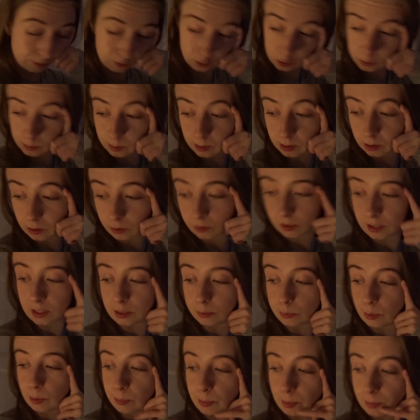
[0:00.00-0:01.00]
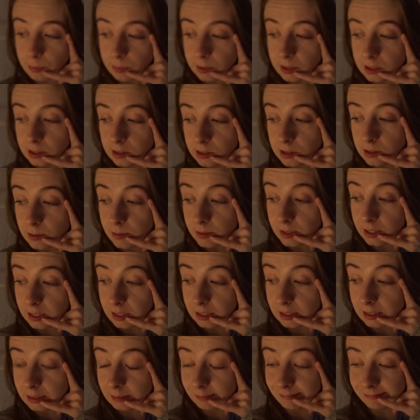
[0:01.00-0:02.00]
I've just been looking at my pumpkins and
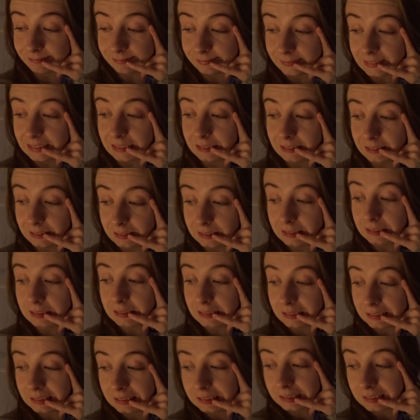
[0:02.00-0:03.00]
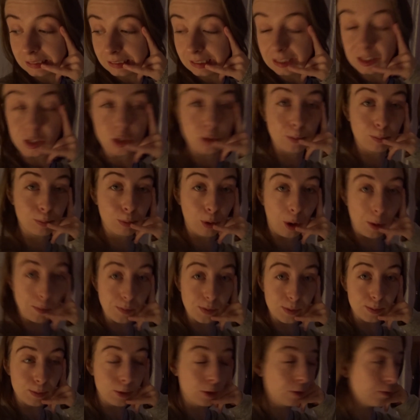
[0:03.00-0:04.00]
thinking, should
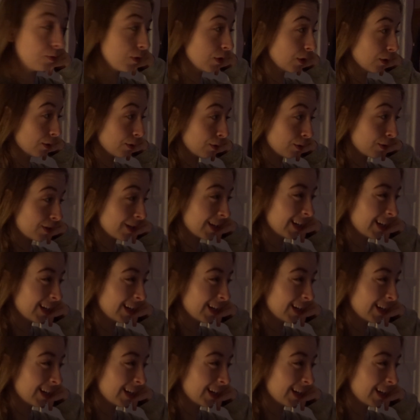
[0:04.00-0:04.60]
probs move those?